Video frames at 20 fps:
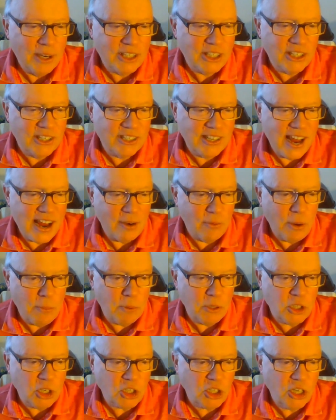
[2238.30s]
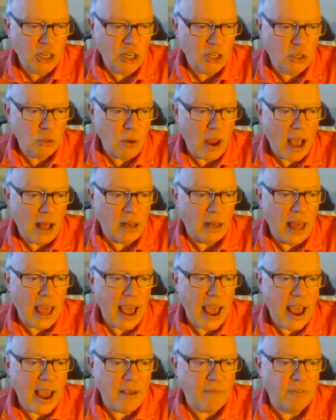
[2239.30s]
Richard's saying repositioning to
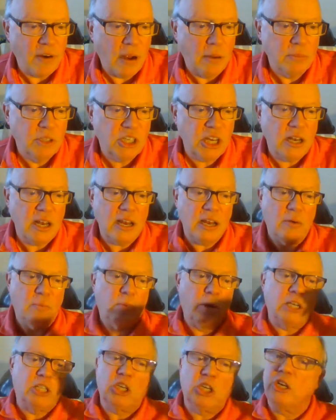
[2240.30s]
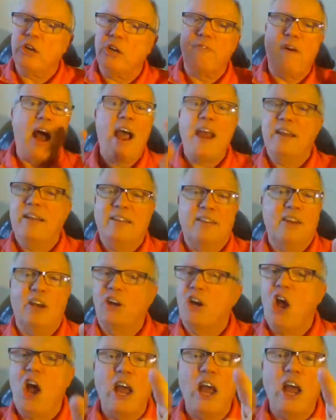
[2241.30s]
LA from Sydney. Richard, you're fine.
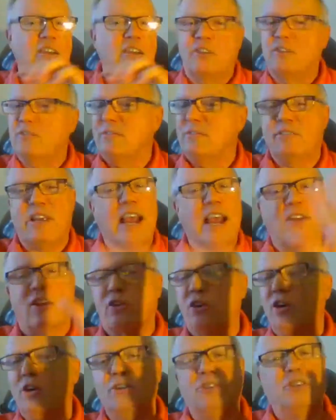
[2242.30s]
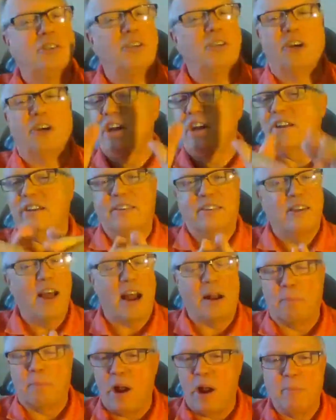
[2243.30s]
You're good. Take the cruise. You're good.
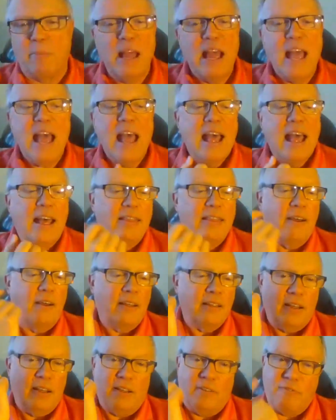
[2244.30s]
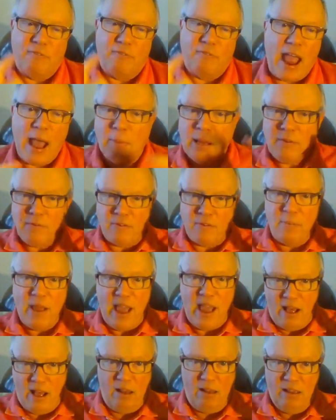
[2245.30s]
Not a problem. The the family from
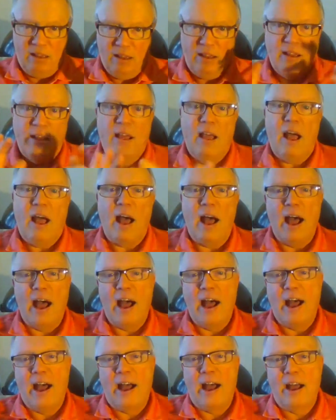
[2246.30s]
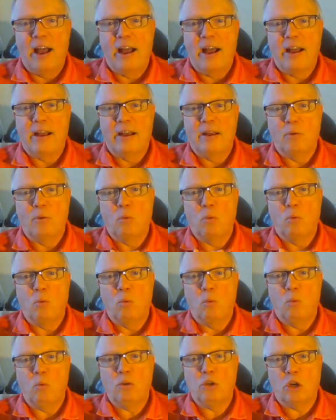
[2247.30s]
hell uh,
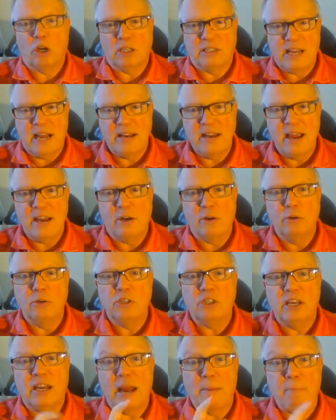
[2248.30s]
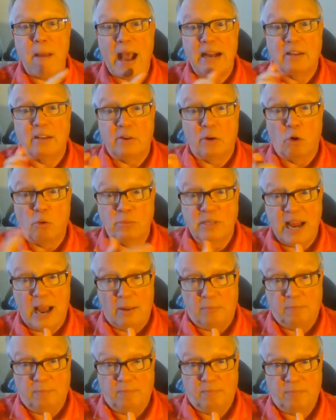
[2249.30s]
took a 10 day cruise to get back to their
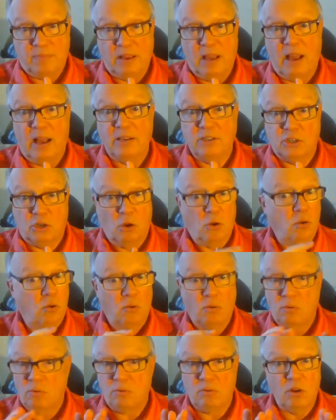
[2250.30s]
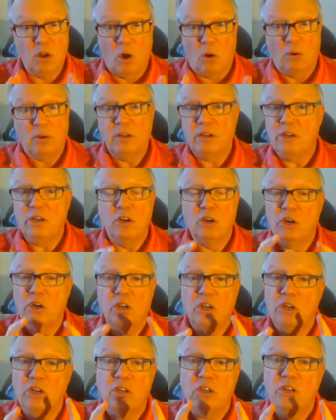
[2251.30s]
hometown. Uh, so no, you're
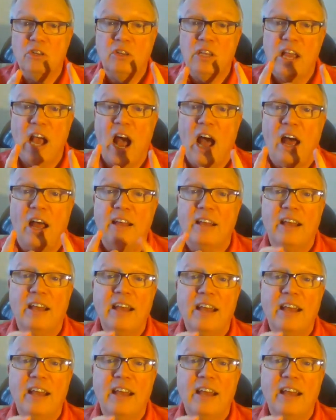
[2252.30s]
the. Uh,